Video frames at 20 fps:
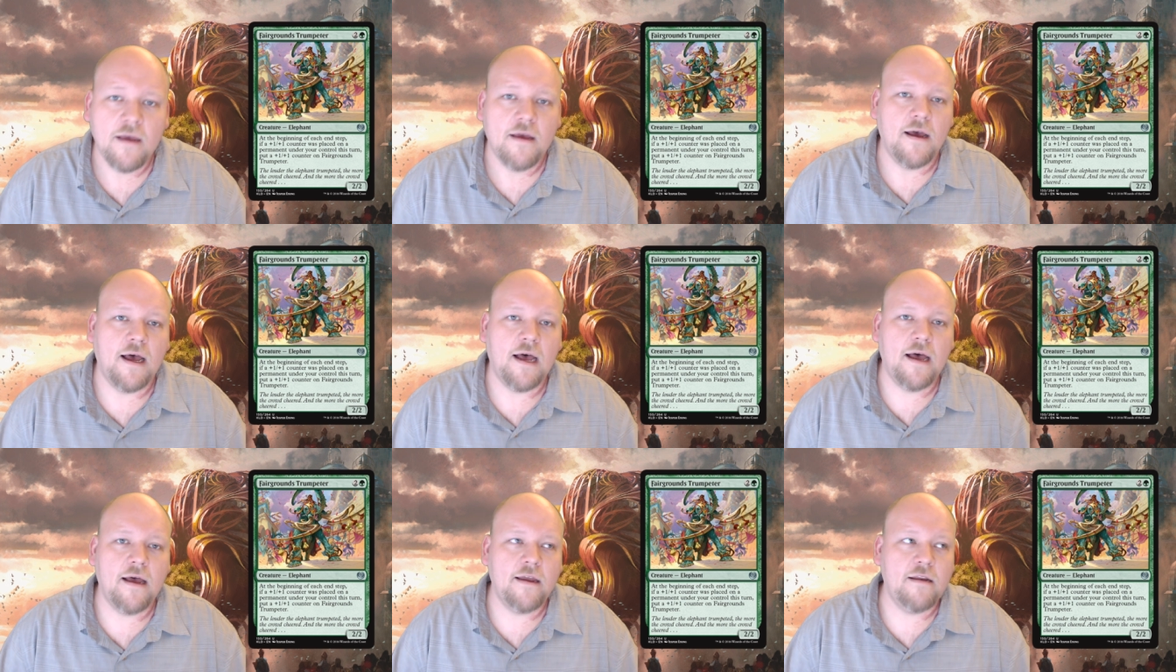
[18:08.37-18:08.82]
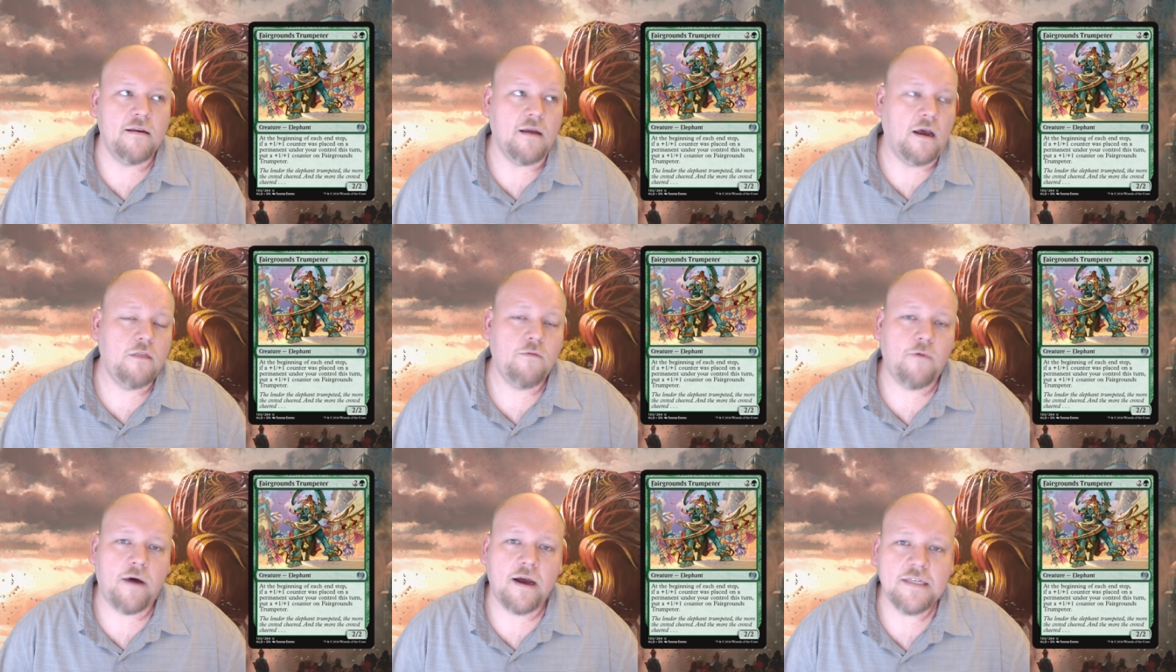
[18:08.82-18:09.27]
Uh, and
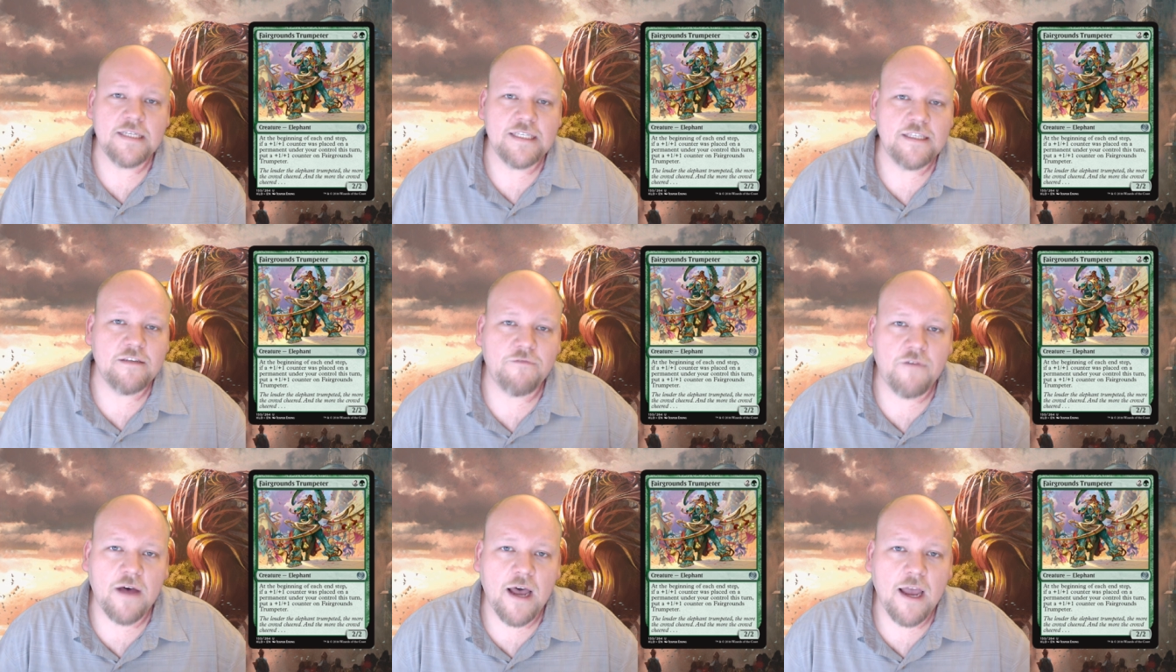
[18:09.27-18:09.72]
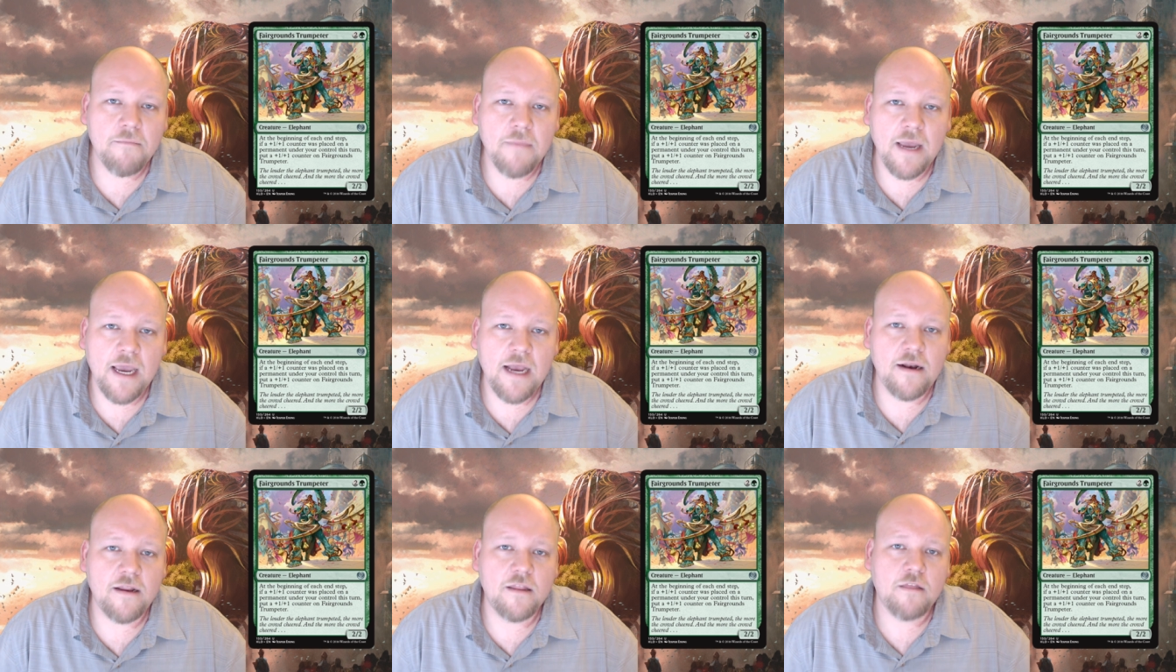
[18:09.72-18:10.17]
otherwise, he's a fine
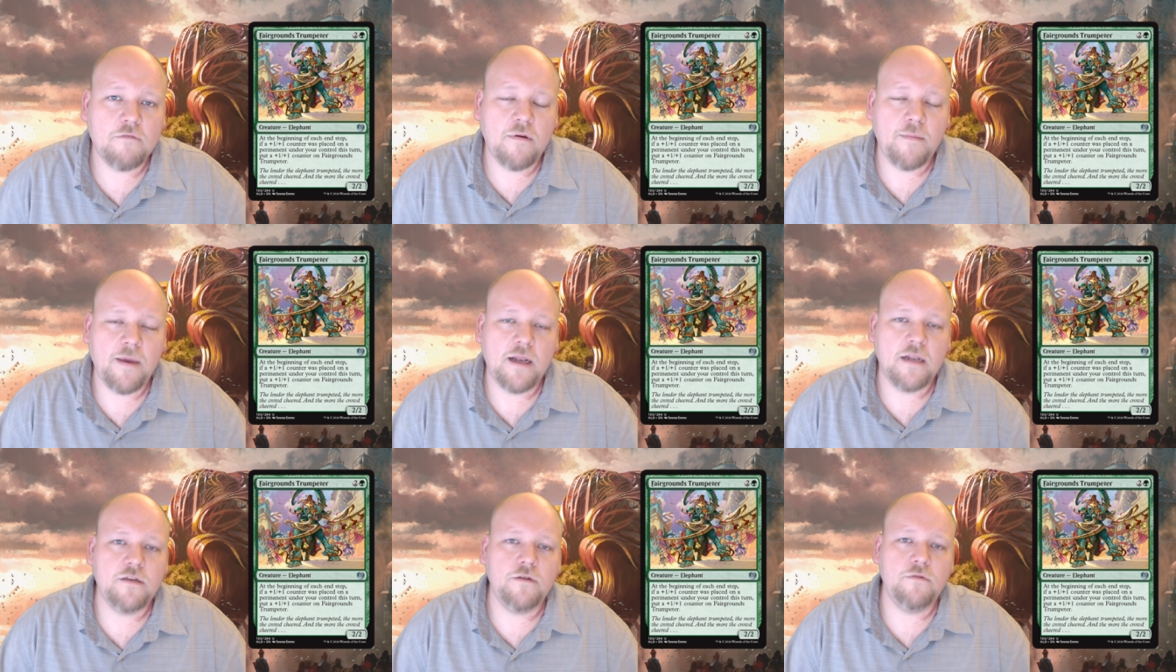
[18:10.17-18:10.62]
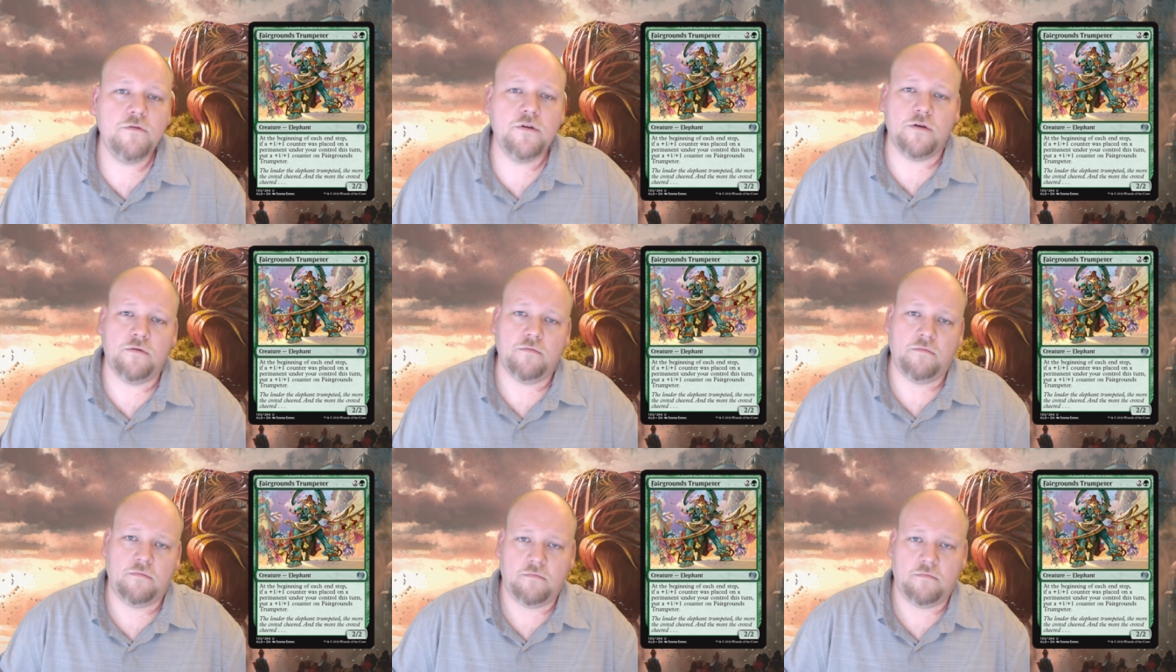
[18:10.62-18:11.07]
man at a three mana 2 2.